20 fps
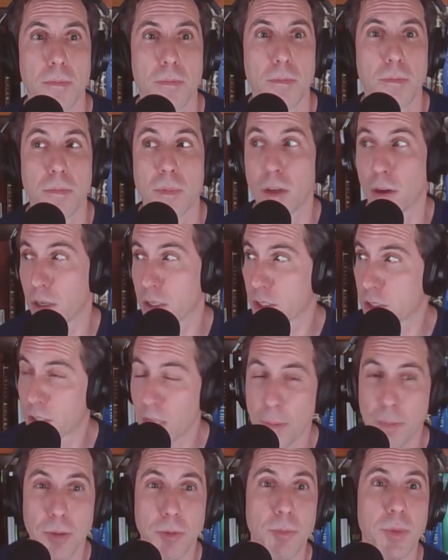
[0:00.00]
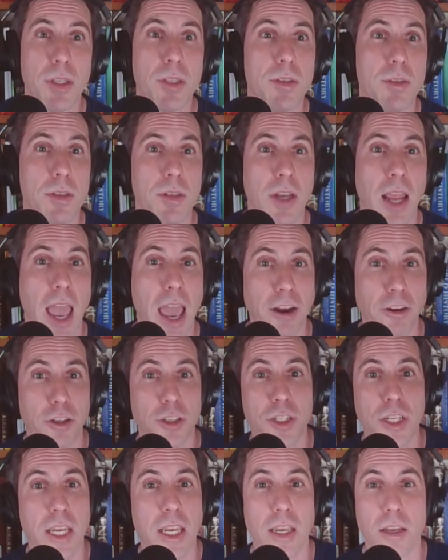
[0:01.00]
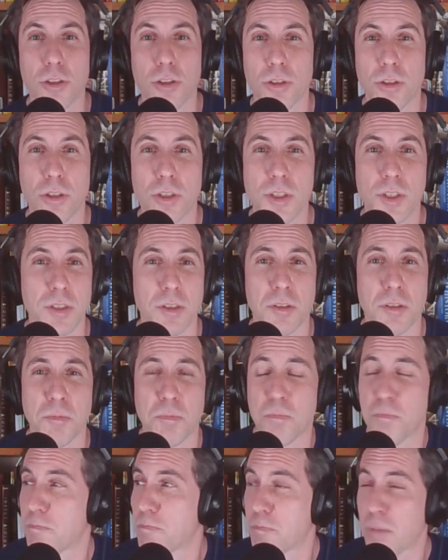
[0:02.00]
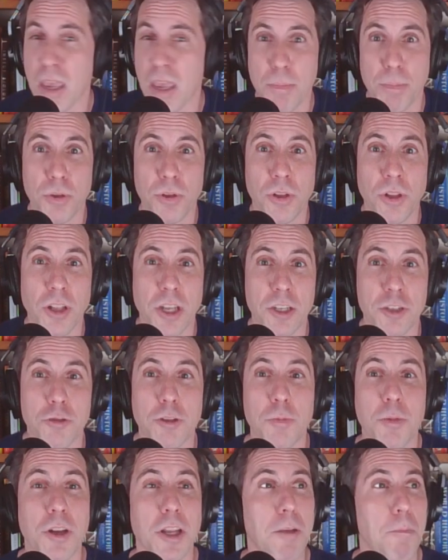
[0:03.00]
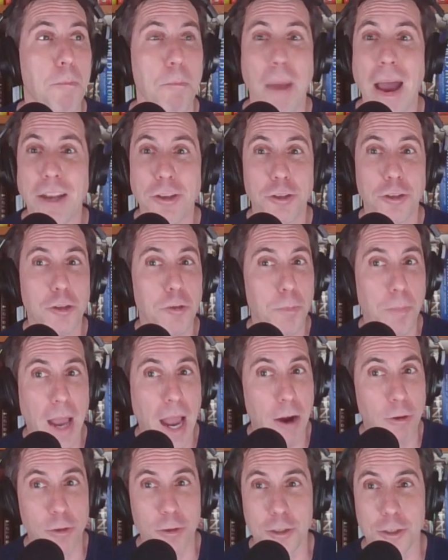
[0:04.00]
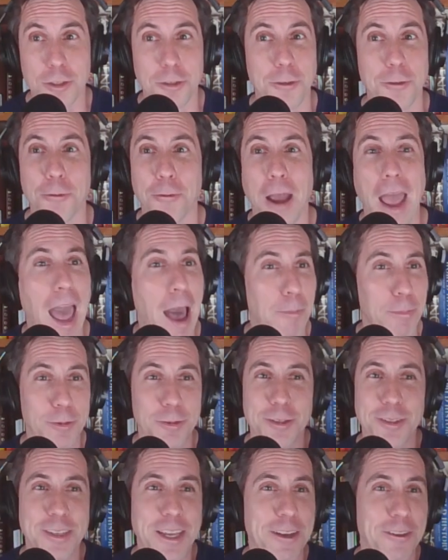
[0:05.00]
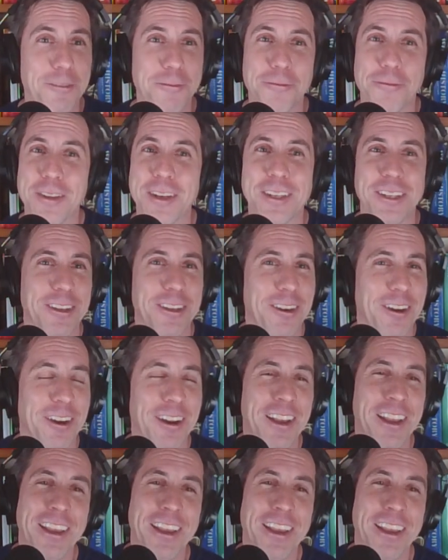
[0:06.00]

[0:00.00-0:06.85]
There are supplements and energy healers and people attributing magical powers to apple cider vinegar.